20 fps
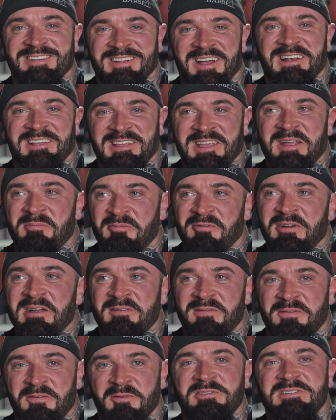You gotta keep
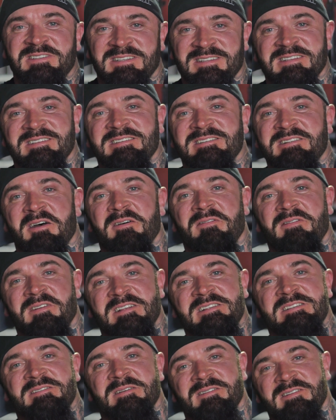reinforcing this stuff.
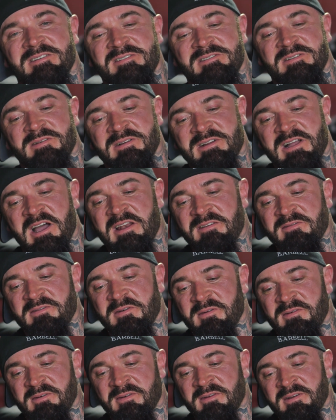And there's a kind
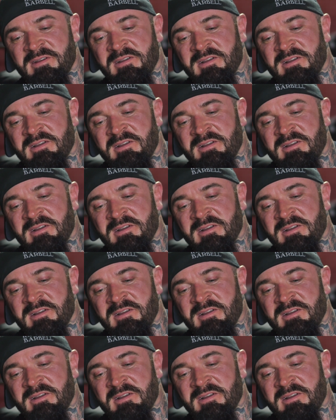of